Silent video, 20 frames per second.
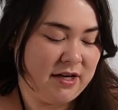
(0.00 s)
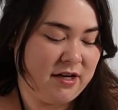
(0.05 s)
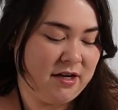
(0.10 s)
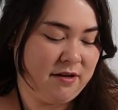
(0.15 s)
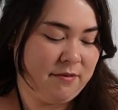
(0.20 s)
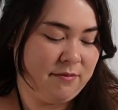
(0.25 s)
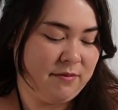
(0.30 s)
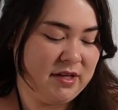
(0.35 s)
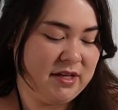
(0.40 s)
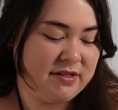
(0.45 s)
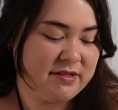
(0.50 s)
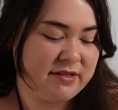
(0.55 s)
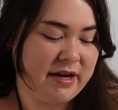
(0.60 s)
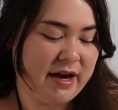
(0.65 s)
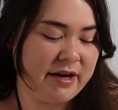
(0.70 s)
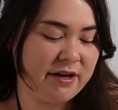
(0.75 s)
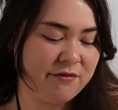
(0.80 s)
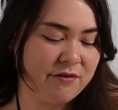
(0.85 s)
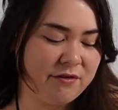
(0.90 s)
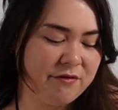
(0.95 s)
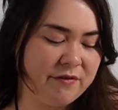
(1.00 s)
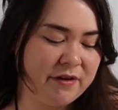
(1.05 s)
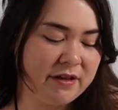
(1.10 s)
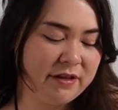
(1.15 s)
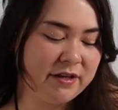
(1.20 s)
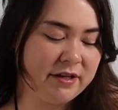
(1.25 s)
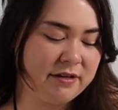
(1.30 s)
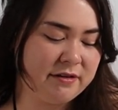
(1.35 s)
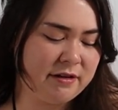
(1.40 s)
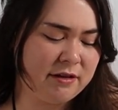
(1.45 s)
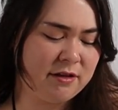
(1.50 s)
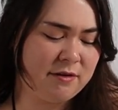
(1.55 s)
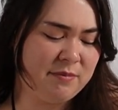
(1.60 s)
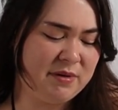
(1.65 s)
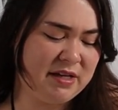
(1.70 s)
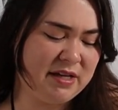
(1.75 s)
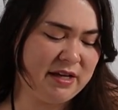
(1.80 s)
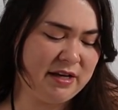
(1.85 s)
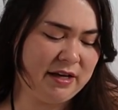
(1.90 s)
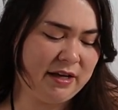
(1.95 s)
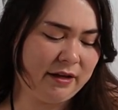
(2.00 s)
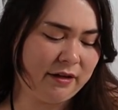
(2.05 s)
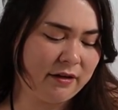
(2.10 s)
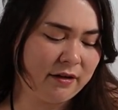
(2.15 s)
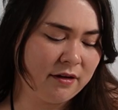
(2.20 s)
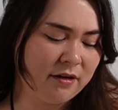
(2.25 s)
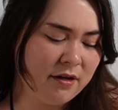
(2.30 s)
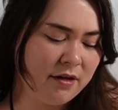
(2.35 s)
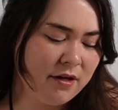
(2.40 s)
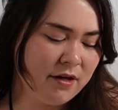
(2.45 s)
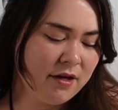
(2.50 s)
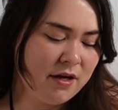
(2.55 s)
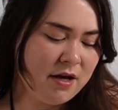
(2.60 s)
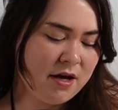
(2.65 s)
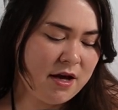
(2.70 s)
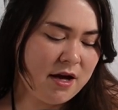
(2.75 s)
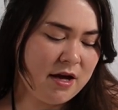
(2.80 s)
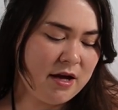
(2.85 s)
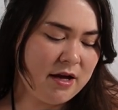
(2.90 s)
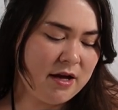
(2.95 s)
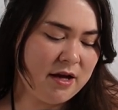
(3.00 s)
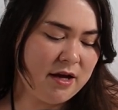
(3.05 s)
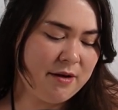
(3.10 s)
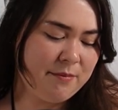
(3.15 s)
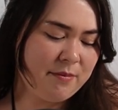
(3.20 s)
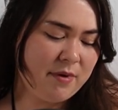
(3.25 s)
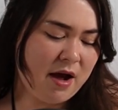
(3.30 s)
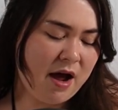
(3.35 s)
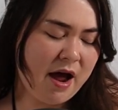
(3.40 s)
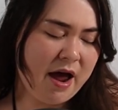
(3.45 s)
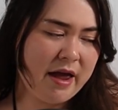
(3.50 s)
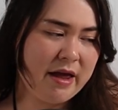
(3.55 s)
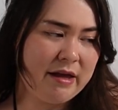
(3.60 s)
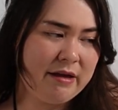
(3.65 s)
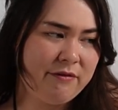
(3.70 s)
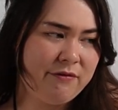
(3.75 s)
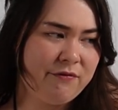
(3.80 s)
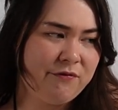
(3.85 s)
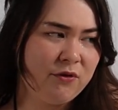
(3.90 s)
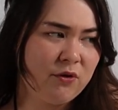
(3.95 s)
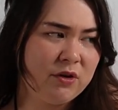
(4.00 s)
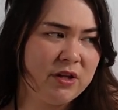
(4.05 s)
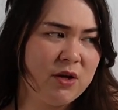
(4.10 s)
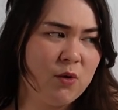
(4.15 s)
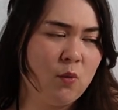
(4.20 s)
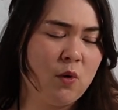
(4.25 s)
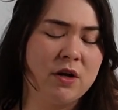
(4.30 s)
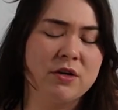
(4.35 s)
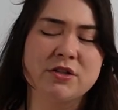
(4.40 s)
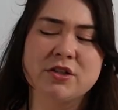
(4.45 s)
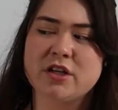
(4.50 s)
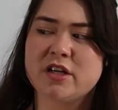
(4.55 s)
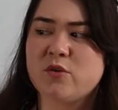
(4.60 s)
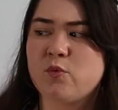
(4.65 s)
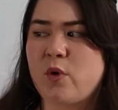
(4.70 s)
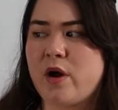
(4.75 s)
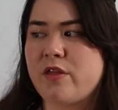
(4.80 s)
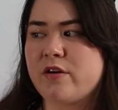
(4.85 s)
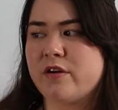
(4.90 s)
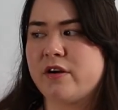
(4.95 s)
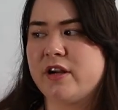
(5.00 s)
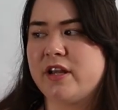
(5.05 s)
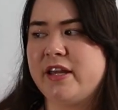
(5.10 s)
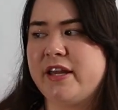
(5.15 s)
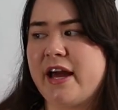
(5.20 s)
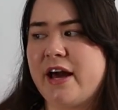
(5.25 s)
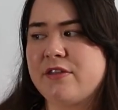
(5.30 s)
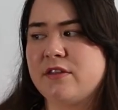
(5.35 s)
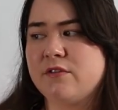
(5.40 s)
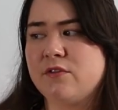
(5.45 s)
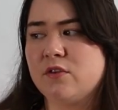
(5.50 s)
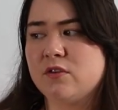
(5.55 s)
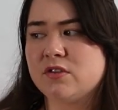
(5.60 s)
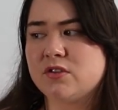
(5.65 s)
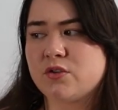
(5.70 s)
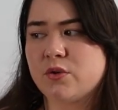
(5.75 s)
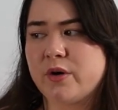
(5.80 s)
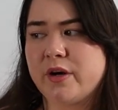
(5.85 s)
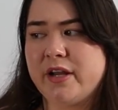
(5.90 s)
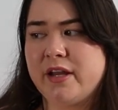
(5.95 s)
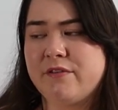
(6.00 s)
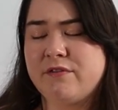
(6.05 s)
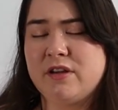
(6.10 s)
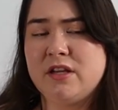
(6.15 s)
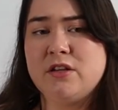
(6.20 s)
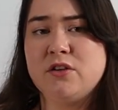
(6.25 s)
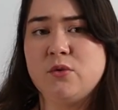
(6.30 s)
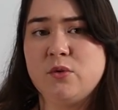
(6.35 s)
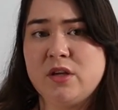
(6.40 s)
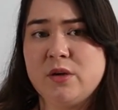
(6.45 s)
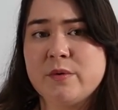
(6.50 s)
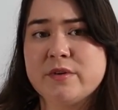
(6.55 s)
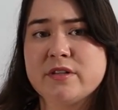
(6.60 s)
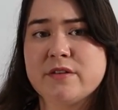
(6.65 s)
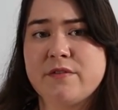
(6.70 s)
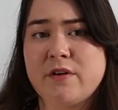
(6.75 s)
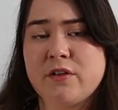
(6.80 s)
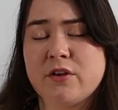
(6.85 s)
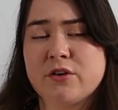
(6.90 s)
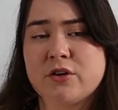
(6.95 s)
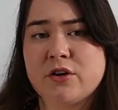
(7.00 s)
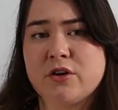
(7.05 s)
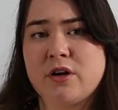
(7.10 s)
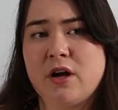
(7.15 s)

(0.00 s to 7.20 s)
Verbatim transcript: um, he's kind of a villain in the beginning. Um, I fully wondered whether he had the full story, if he knew he was a villain or